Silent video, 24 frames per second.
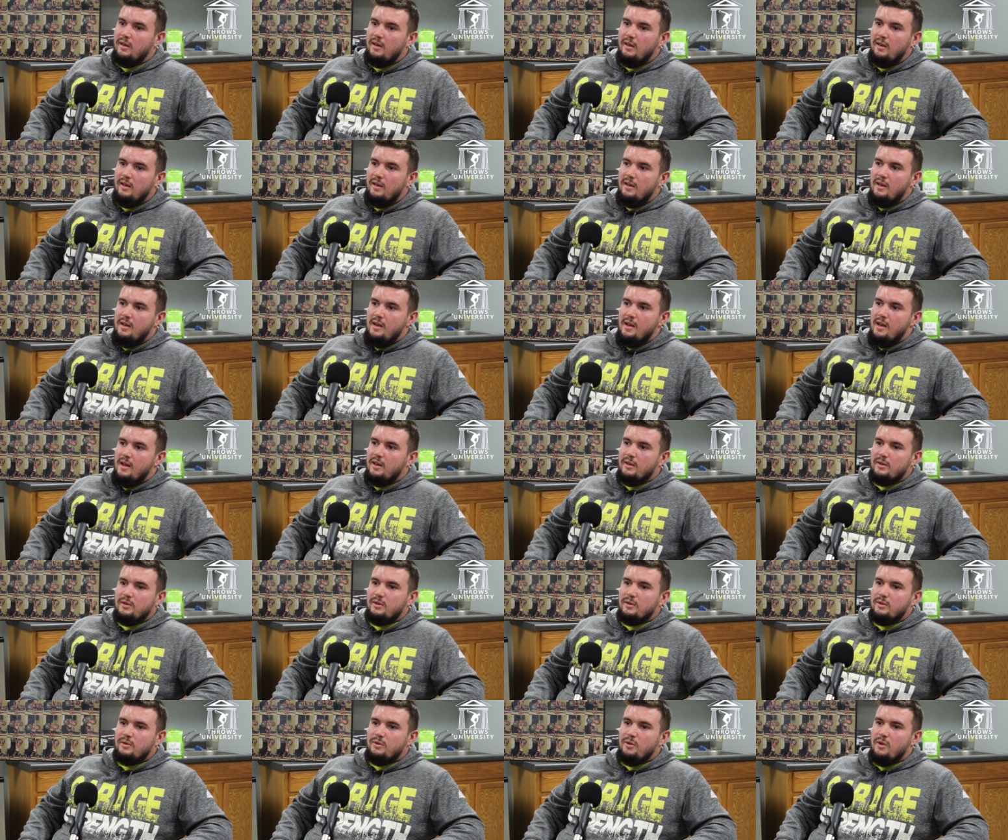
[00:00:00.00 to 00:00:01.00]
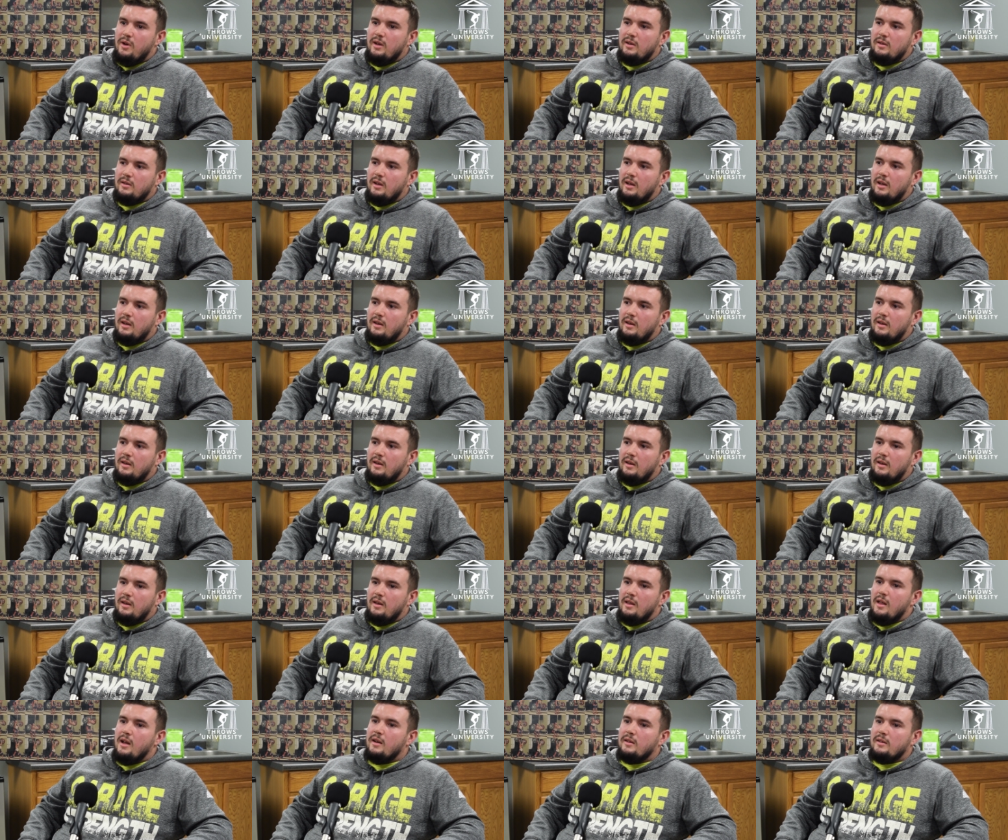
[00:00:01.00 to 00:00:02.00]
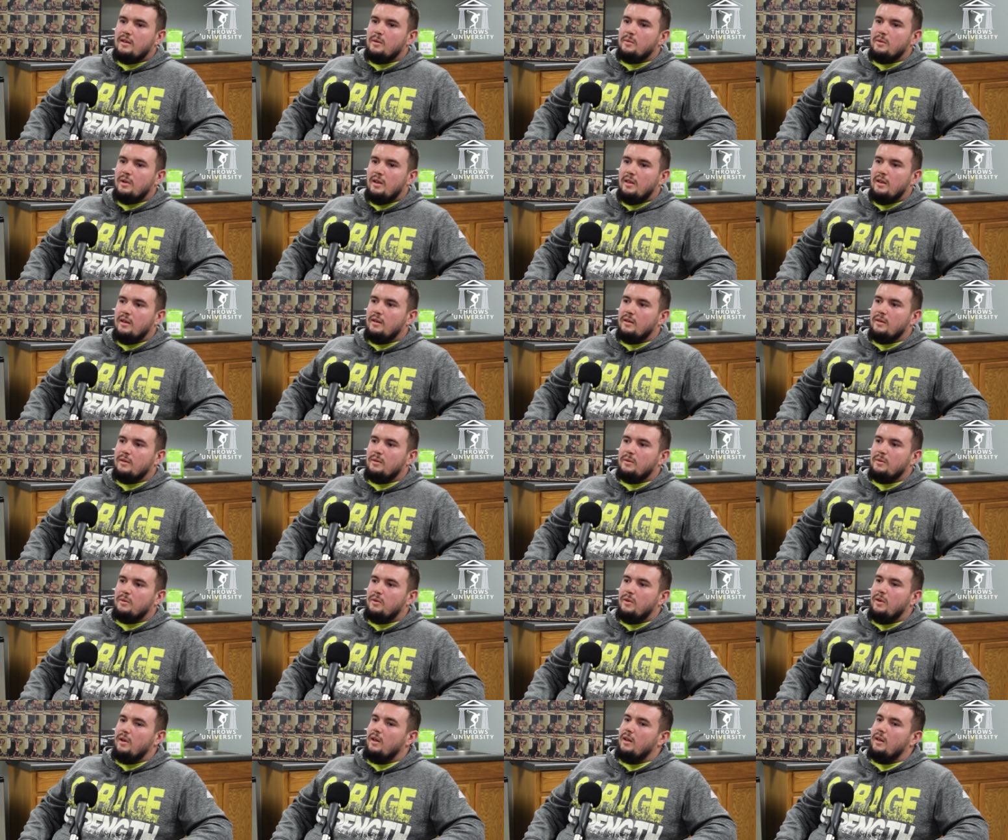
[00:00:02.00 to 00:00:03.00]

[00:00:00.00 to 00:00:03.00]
yeah. And it's just crazy. Like, a lot of times I think of,